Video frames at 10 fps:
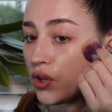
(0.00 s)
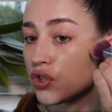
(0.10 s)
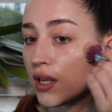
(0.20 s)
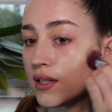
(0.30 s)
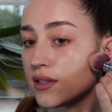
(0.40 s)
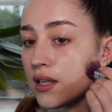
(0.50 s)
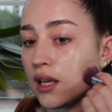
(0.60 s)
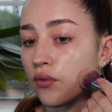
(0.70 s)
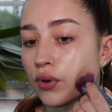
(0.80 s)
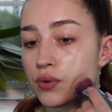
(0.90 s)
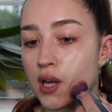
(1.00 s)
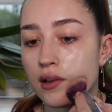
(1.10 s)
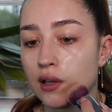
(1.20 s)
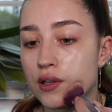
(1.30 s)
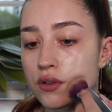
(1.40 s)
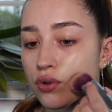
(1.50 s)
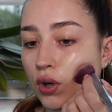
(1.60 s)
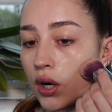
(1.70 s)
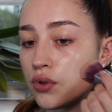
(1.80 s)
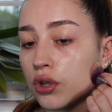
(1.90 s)
which is the Real Techniques
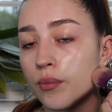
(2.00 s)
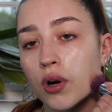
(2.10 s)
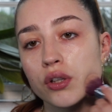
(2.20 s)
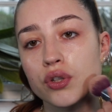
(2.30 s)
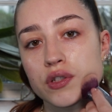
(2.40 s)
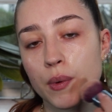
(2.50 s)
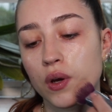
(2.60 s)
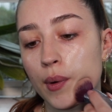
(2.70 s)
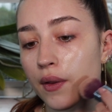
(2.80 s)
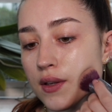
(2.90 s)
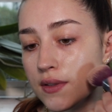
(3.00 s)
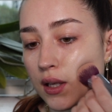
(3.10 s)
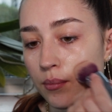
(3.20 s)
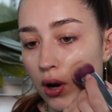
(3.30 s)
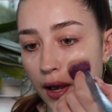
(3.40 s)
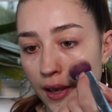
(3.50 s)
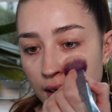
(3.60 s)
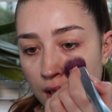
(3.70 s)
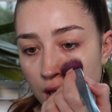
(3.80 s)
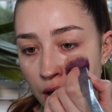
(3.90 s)
302 brush. I spoke about this in my
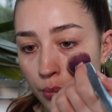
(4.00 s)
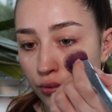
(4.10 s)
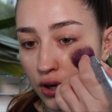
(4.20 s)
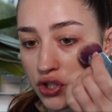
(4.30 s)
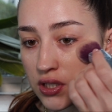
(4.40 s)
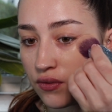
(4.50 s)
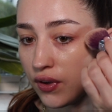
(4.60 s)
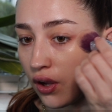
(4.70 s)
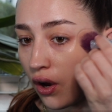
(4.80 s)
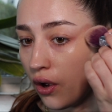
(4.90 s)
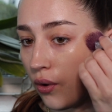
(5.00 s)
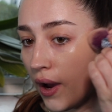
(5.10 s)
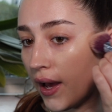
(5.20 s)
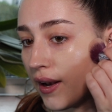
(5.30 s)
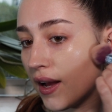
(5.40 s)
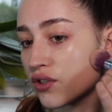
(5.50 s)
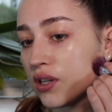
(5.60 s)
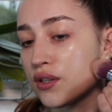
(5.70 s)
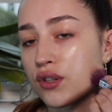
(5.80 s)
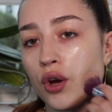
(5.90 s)
brushes video, and actually
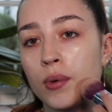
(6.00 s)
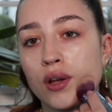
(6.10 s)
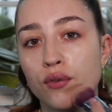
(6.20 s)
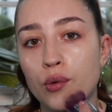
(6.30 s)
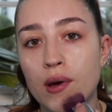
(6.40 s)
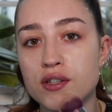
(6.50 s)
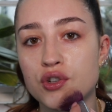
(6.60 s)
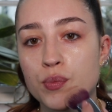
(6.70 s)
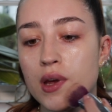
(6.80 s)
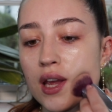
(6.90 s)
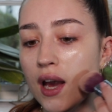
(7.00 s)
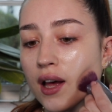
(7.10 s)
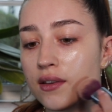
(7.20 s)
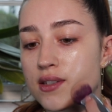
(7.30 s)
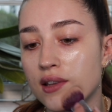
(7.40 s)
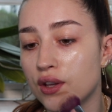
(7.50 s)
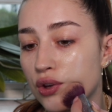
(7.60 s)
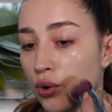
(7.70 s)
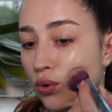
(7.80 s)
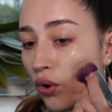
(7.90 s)
so many of you messaged me and said that
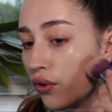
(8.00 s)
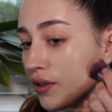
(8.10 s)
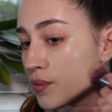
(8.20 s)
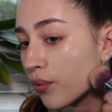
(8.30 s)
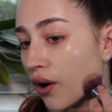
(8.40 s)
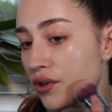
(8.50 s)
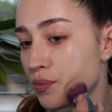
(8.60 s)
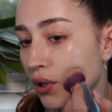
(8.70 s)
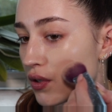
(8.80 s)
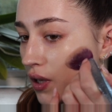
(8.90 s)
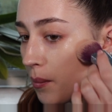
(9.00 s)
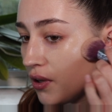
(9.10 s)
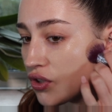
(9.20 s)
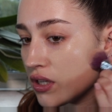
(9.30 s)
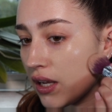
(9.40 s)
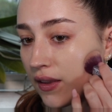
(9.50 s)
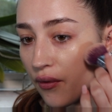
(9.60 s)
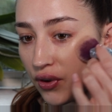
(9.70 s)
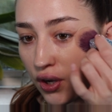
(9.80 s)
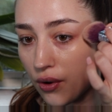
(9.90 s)
you got this brush because I mentioned it in that
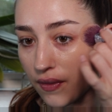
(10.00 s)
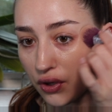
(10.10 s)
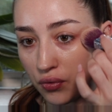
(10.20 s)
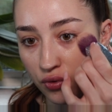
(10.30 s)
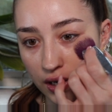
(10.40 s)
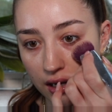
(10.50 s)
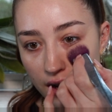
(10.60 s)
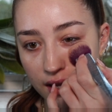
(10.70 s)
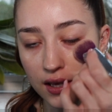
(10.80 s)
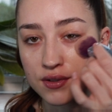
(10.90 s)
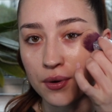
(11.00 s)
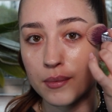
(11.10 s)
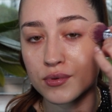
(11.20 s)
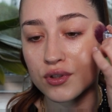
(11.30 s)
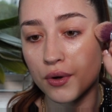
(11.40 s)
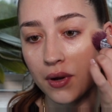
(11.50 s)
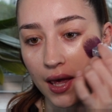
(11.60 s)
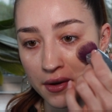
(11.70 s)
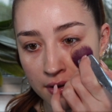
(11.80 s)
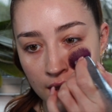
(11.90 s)
video and that you really like it. So I'm so
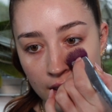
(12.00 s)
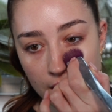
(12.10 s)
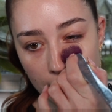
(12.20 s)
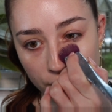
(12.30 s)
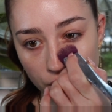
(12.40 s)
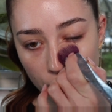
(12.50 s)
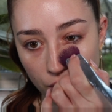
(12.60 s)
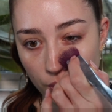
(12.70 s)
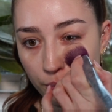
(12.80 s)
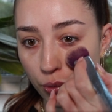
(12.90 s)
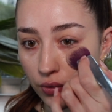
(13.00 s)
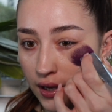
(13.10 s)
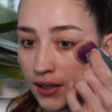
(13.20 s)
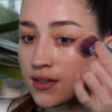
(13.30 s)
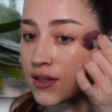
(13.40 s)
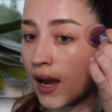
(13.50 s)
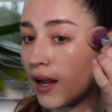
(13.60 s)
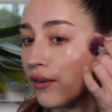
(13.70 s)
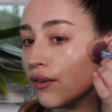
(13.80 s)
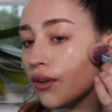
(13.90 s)
glad if you bought this
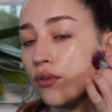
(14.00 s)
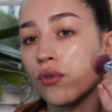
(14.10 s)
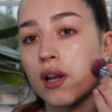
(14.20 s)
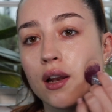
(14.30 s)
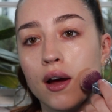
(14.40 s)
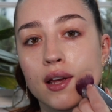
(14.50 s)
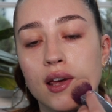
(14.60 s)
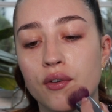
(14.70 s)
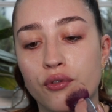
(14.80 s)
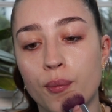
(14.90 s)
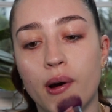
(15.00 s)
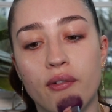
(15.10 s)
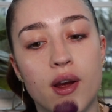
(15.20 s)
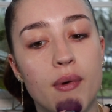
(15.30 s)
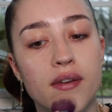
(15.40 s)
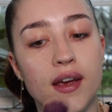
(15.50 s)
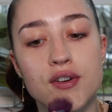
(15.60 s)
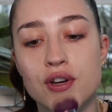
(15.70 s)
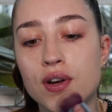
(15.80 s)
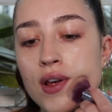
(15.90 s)
and you really like it from my
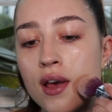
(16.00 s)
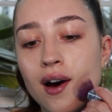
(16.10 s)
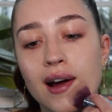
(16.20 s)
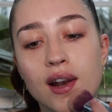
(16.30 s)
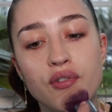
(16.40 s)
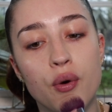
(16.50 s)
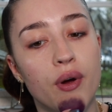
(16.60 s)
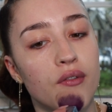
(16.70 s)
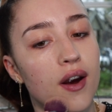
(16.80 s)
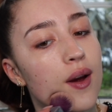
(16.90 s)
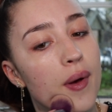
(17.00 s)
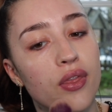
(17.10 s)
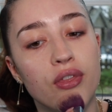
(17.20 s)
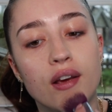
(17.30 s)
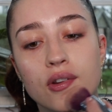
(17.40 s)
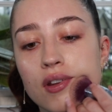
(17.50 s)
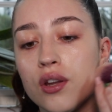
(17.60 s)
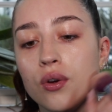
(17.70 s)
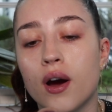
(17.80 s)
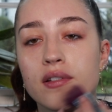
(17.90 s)
recommendation. I love it when I recommend things and then
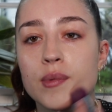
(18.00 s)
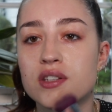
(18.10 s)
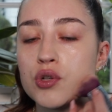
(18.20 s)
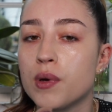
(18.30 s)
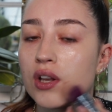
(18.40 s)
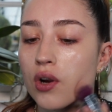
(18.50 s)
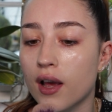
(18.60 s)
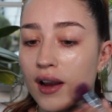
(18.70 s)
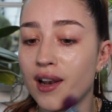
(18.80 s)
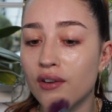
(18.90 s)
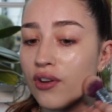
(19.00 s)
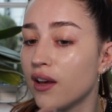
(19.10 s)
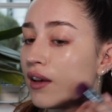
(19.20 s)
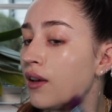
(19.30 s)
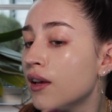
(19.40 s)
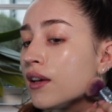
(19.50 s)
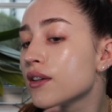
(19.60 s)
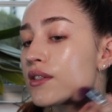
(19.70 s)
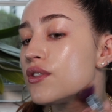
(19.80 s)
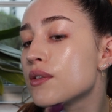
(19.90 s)
you guys message me and you're like, I love it,
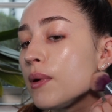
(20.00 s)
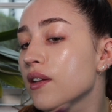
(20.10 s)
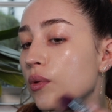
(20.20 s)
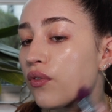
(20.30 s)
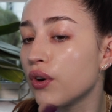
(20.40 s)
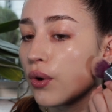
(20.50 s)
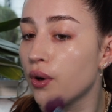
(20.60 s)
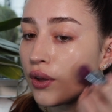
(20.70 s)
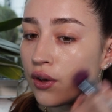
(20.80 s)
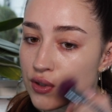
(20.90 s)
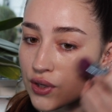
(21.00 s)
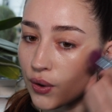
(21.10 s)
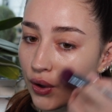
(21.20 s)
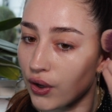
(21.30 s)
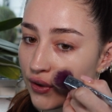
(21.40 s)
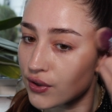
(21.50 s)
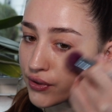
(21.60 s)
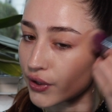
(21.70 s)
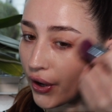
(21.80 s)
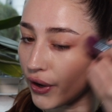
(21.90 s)
because it just makes me feel so good.
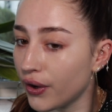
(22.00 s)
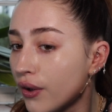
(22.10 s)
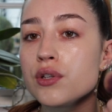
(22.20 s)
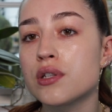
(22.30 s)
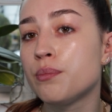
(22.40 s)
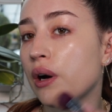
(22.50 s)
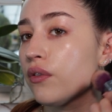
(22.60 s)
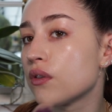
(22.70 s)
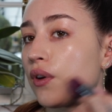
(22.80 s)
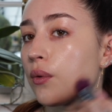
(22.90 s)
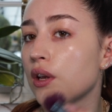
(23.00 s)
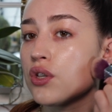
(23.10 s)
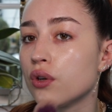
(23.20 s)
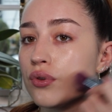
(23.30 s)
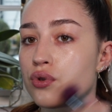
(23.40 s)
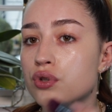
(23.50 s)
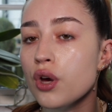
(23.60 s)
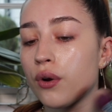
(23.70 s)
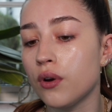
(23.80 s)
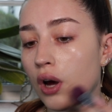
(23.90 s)
So it just buffs the foundation on
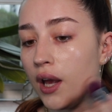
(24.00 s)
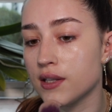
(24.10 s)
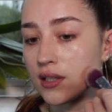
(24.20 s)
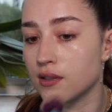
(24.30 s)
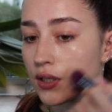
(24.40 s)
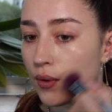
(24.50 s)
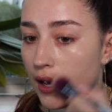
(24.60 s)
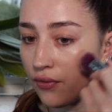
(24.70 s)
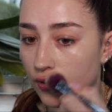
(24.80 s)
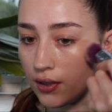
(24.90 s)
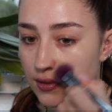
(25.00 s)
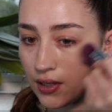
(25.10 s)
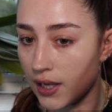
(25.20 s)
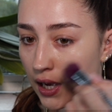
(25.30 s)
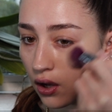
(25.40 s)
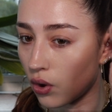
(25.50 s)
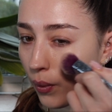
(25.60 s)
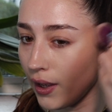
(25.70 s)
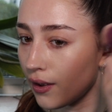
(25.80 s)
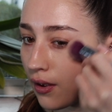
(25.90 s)
so nice and so effortlessly and
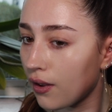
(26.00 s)
quick.